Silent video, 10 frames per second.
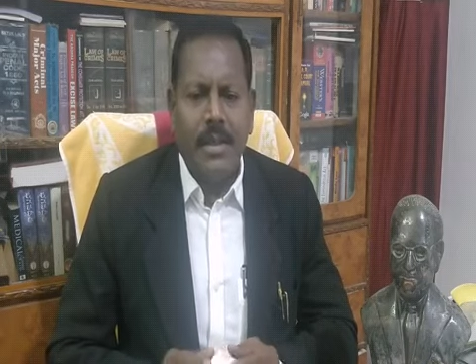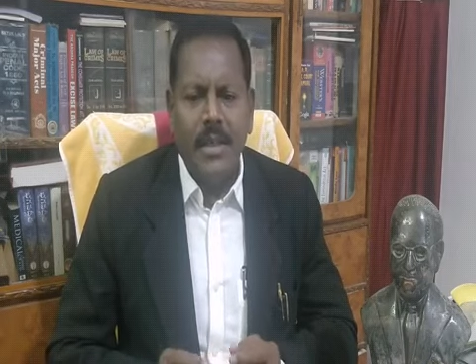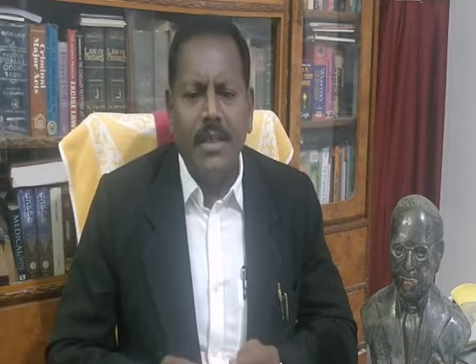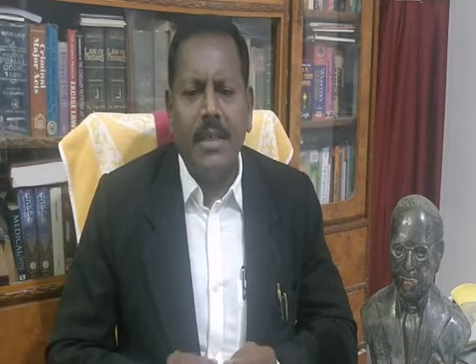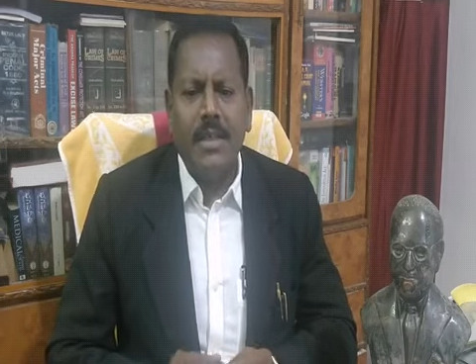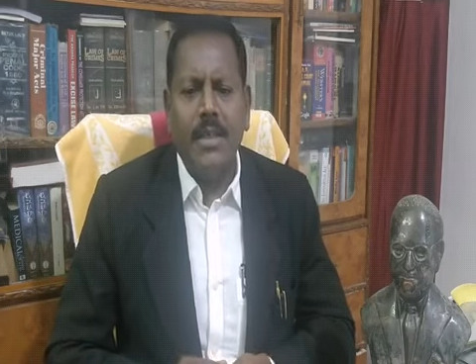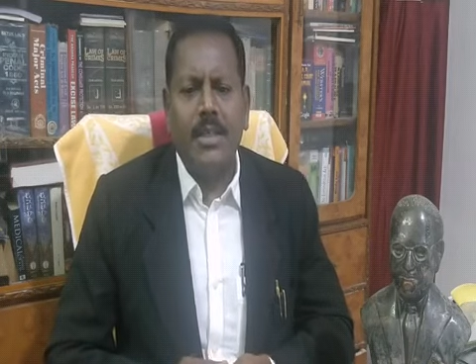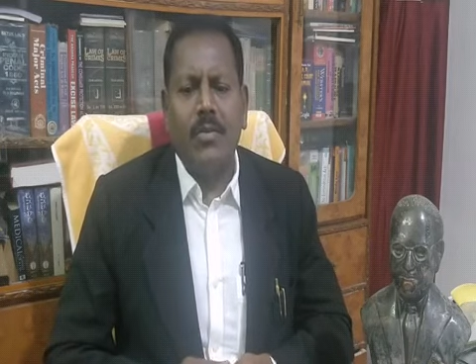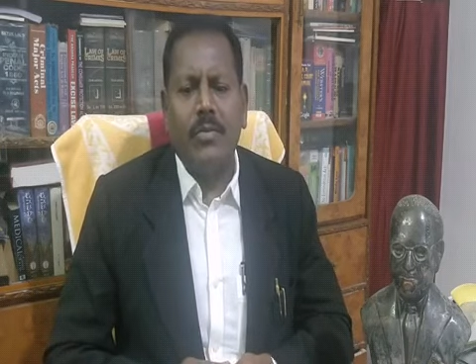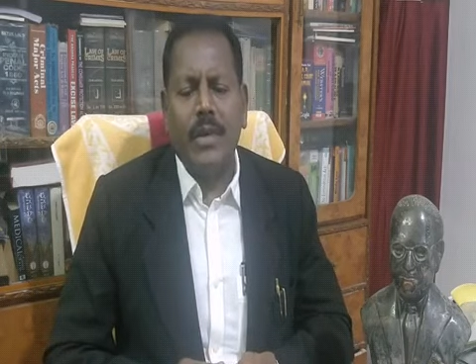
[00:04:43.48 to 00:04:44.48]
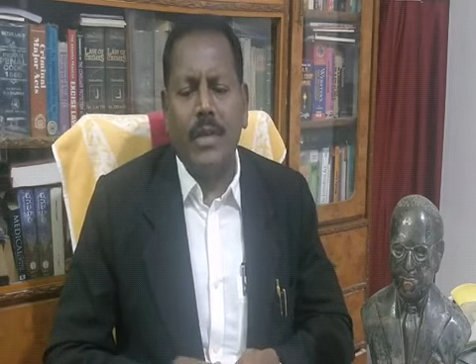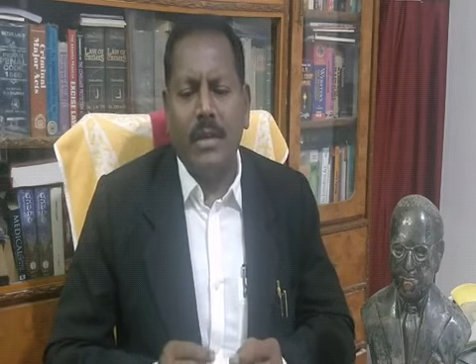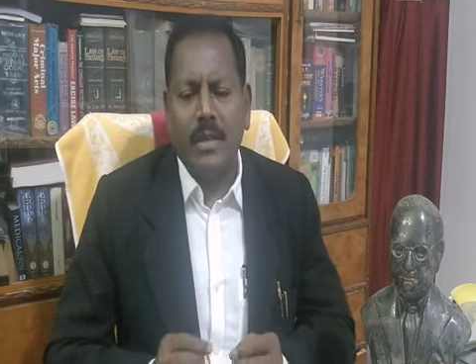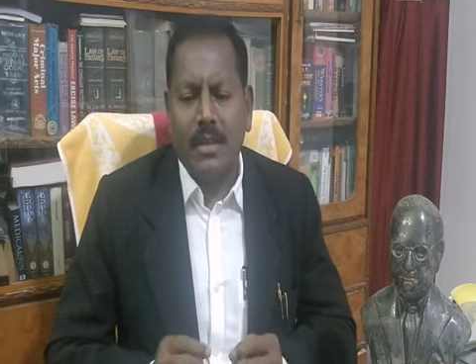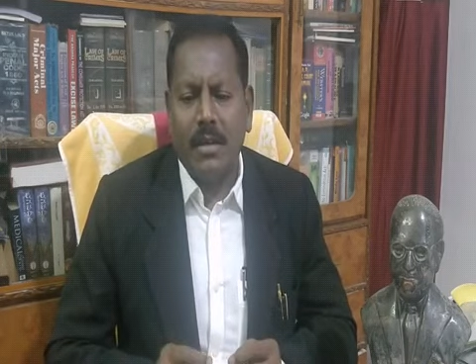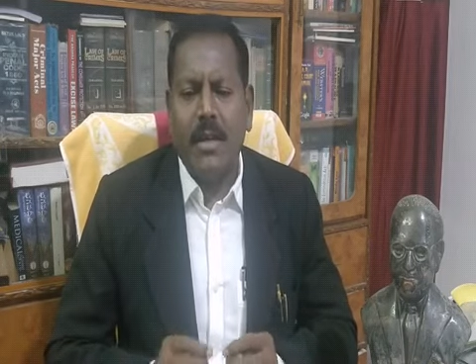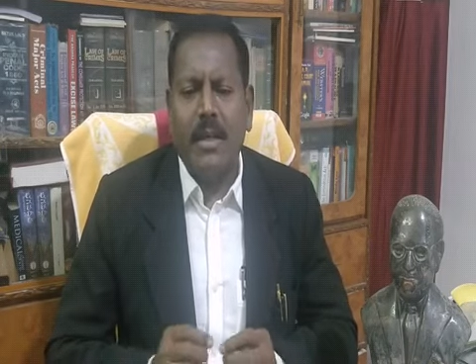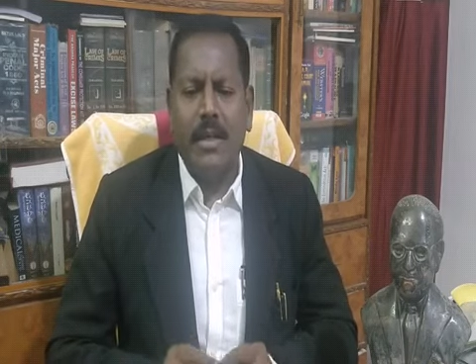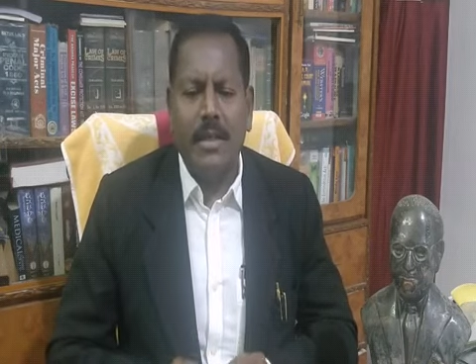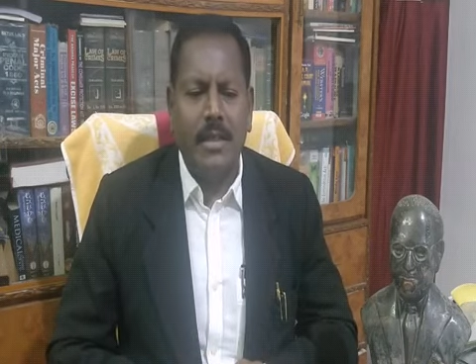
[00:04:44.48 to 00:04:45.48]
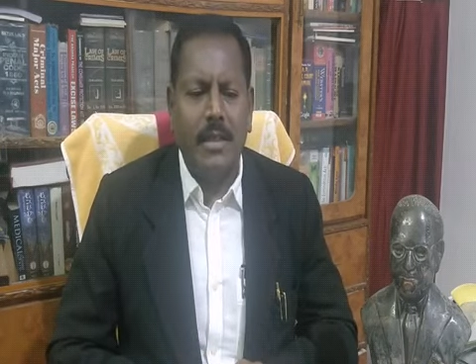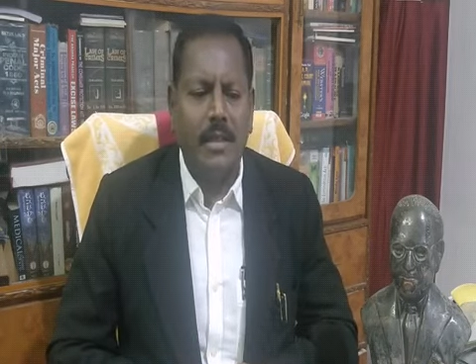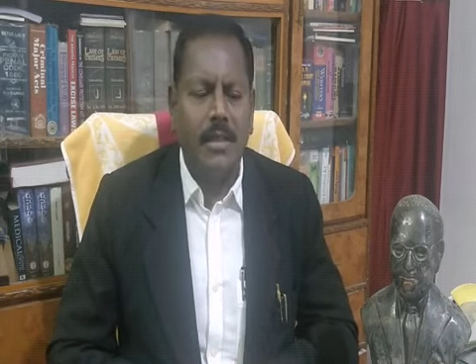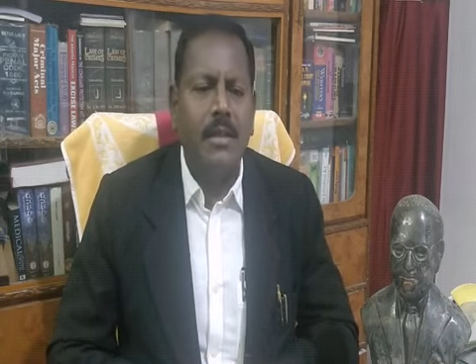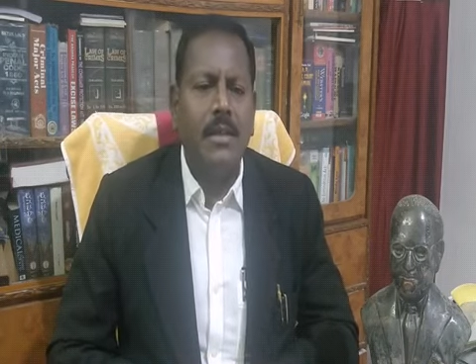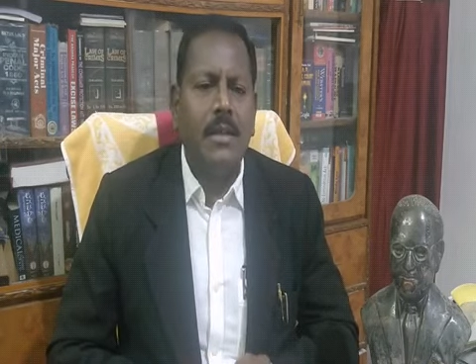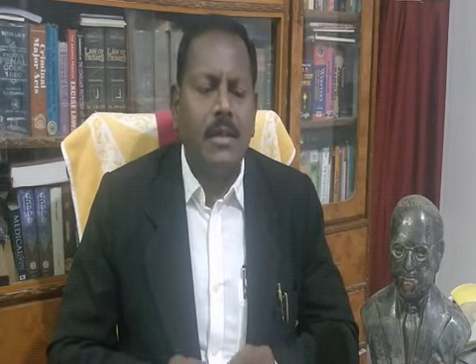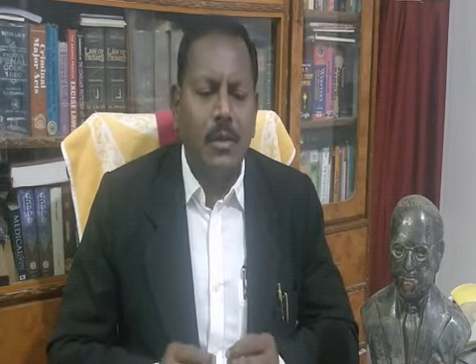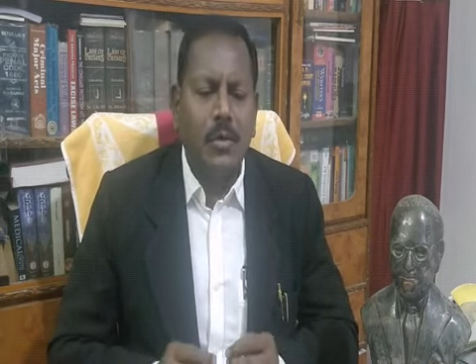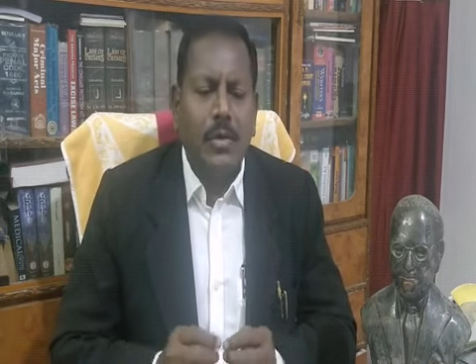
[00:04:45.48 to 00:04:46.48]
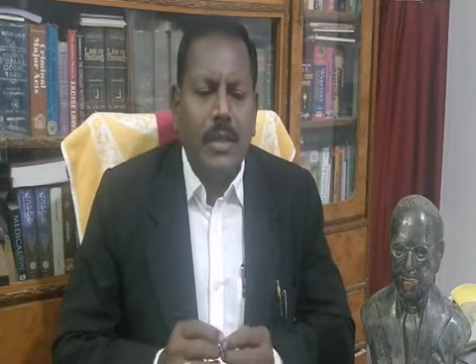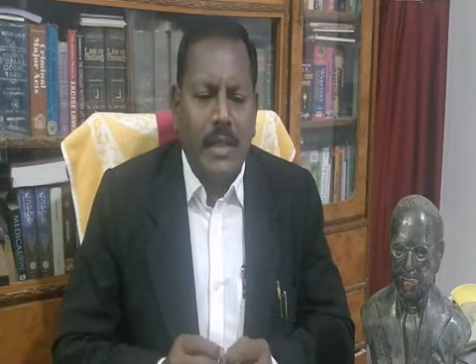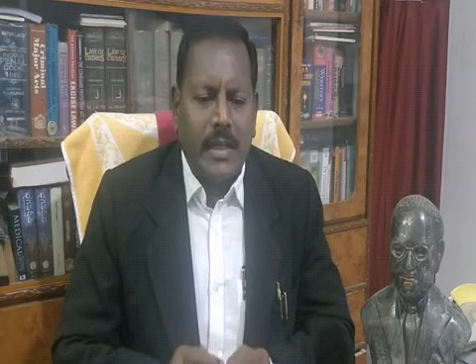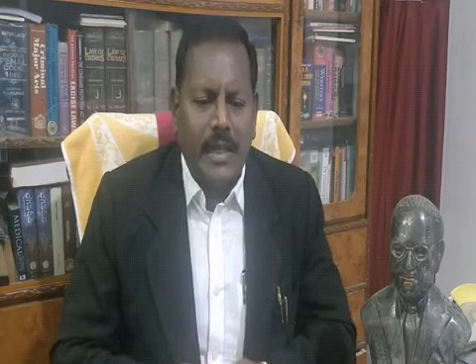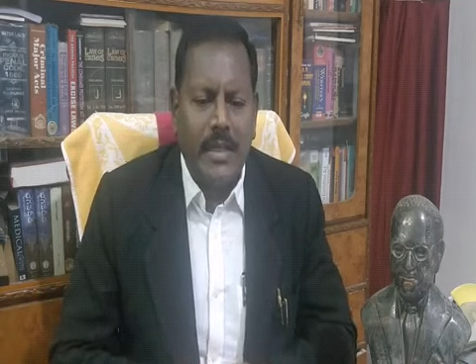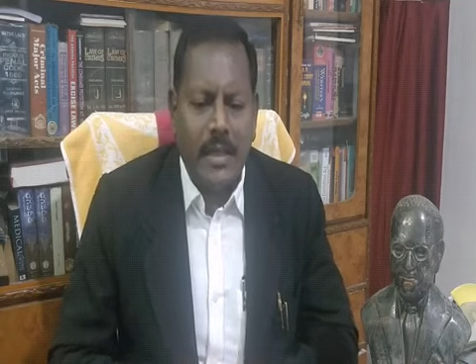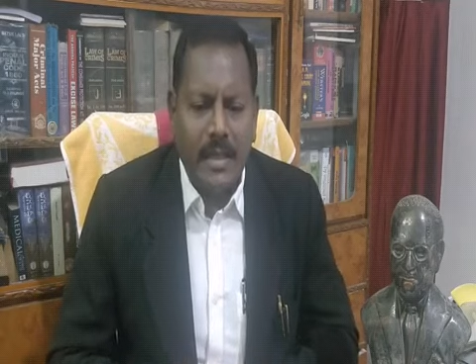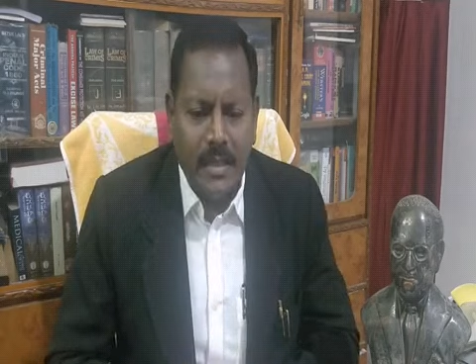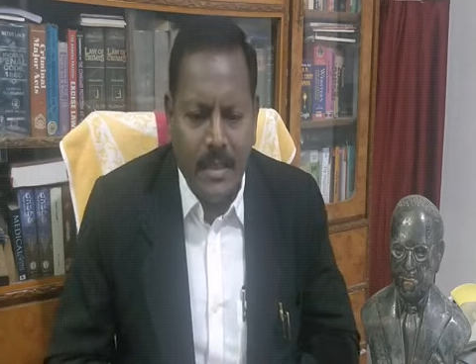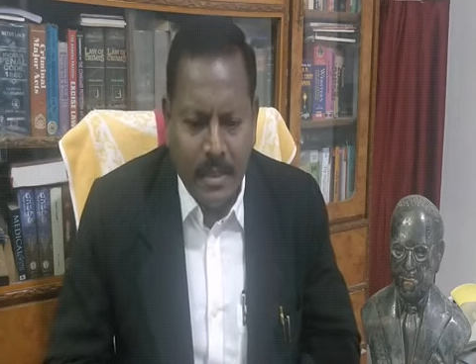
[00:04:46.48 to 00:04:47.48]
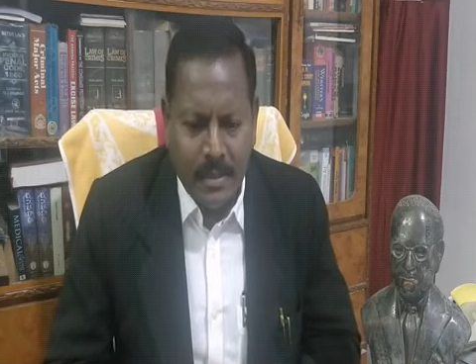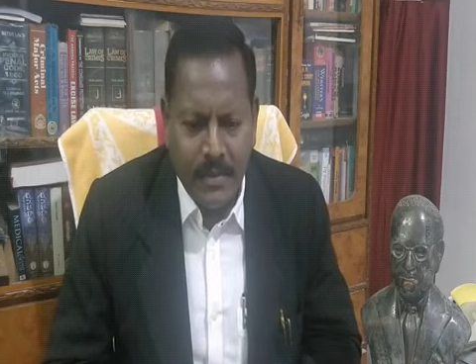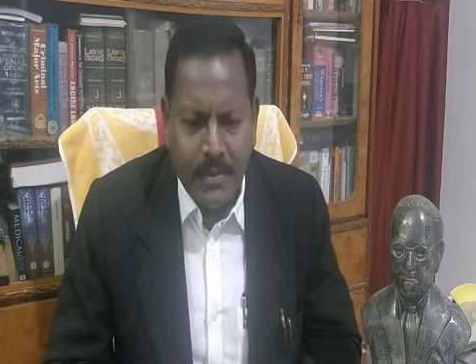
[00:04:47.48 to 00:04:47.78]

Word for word: These sections have faced historical injustice due to their caste identity.